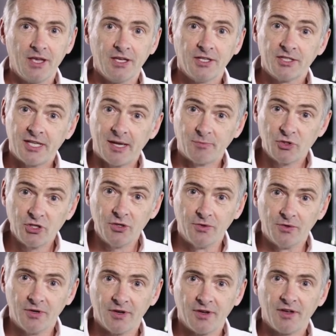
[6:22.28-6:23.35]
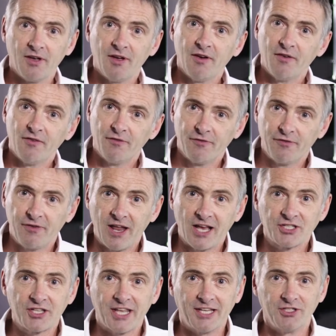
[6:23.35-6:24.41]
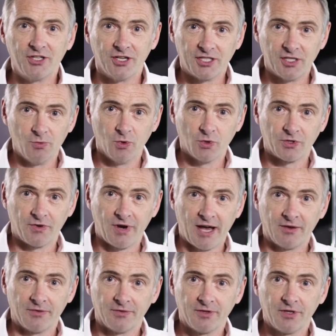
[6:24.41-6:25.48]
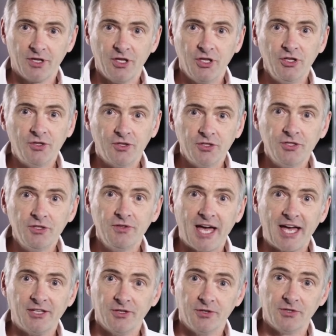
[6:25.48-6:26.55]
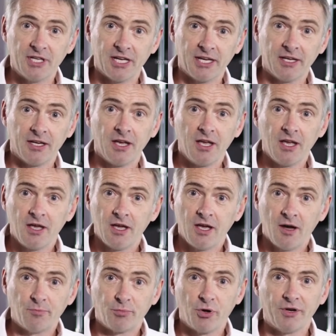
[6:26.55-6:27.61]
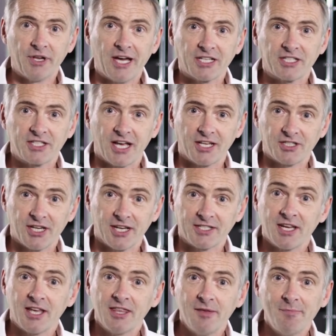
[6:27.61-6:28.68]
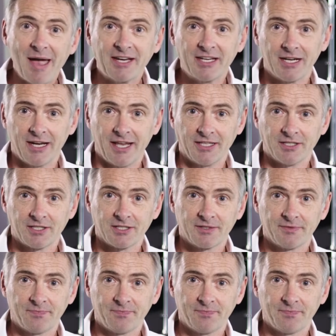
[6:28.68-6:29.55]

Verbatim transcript: Step two, flush that dirty water out. You can do that using a product such as the MagnaCleanse.